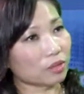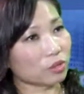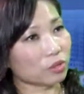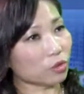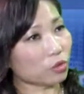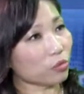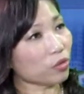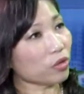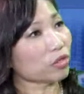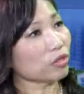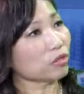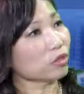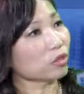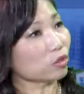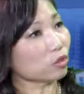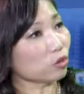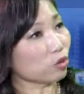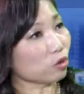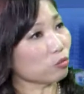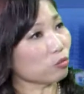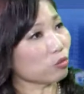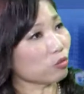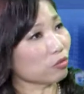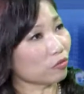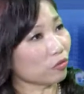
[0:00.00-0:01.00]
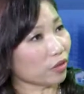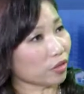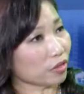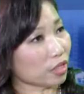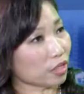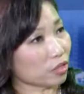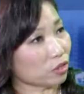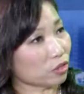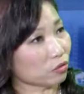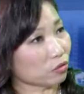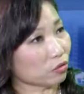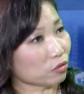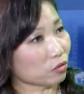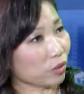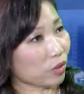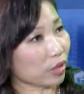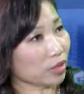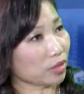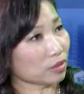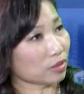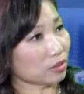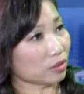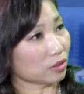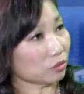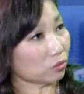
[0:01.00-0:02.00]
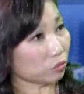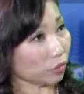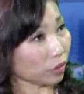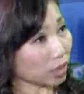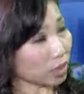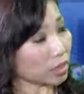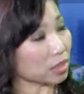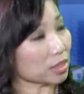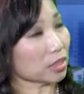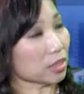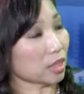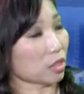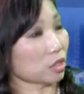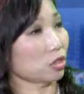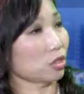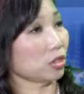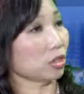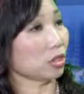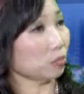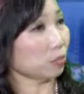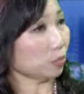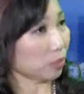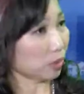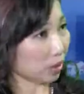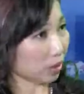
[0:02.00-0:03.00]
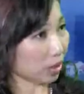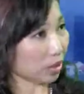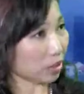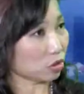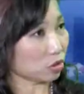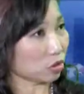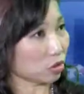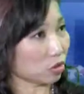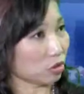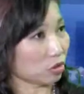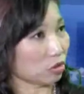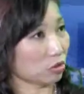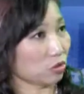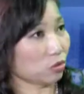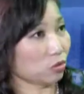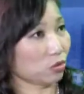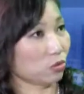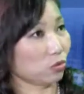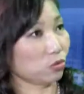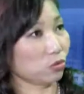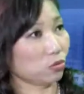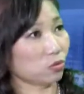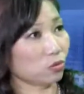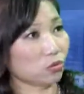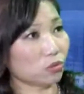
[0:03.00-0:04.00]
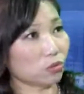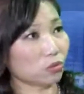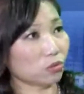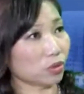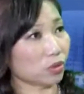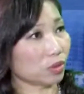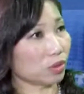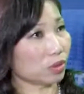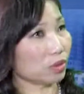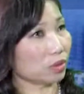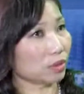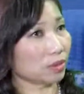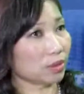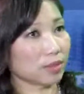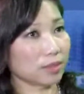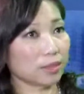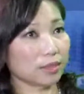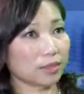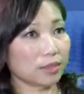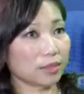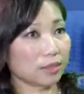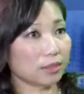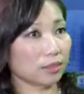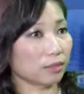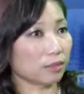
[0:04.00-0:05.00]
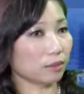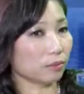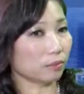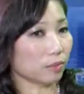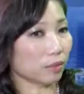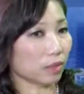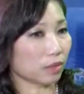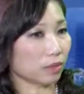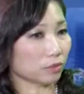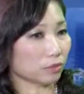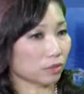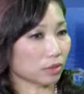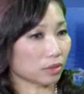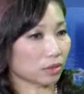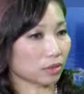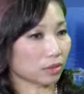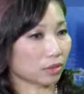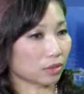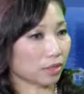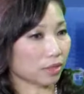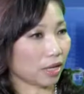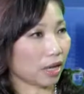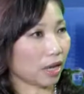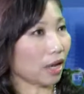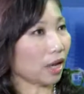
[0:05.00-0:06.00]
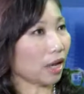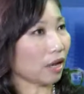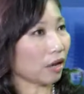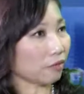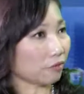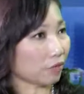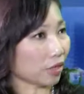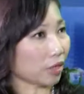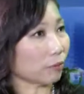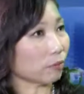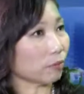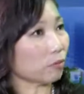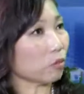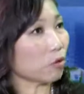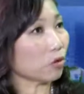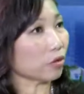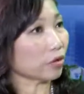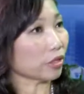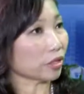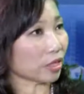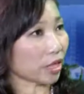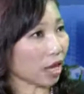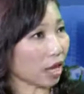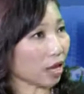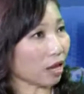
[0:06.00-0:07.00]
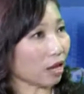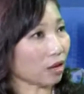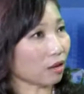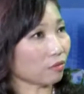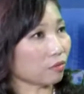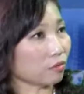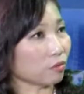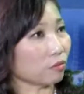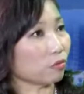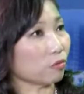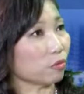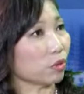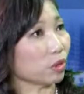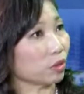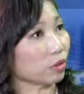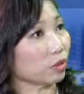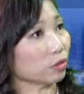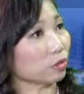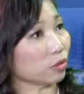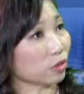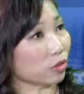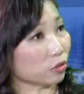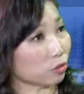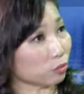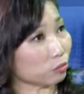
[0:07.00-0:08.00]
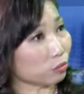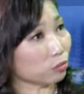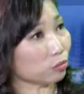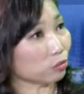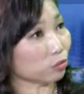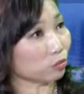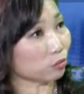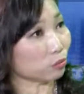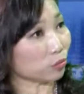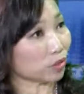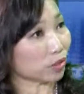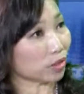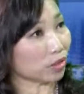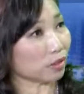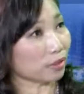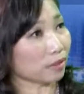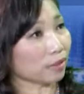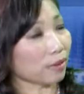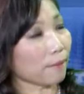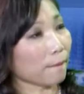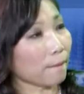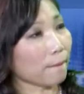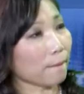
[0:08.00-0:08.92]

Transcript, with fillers: during the global financial crisis, rents actually plunged to uh, about uh, half, more than half of what they used to be.